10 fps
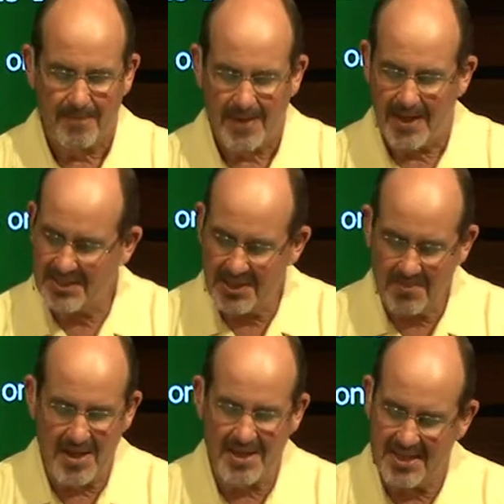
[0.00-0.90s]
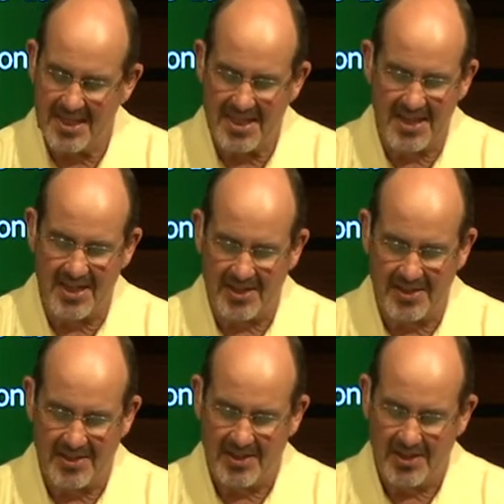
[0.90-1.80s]
it's an amazing thing.
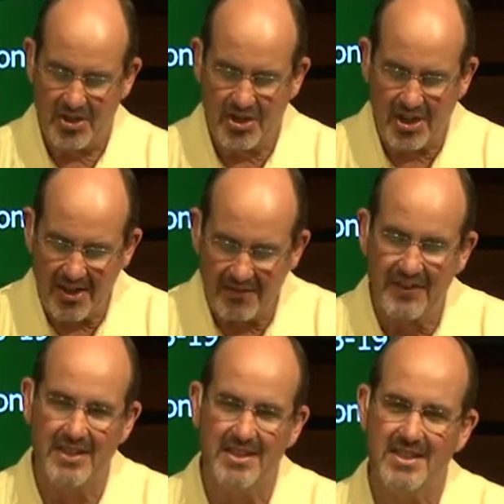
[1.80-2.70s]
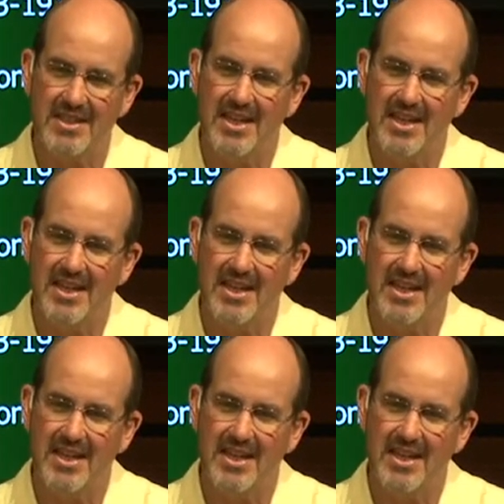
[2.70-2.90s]
Your confidence